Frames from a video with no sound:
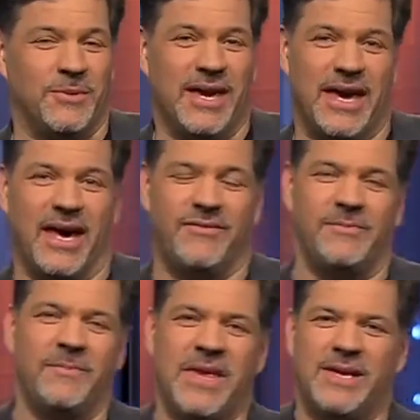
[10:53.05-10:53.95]
we have.
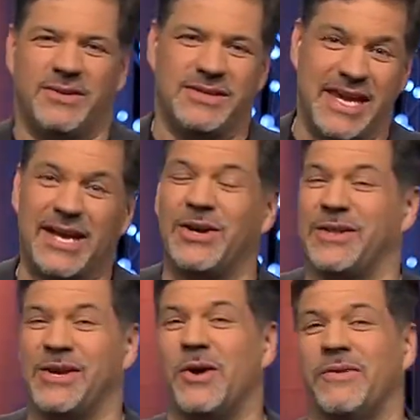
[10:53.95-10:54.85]
So let's take a look at
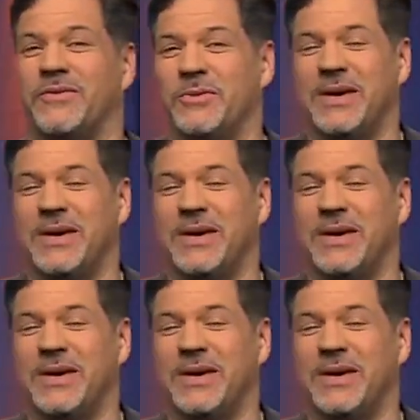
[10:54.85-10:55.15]
the overview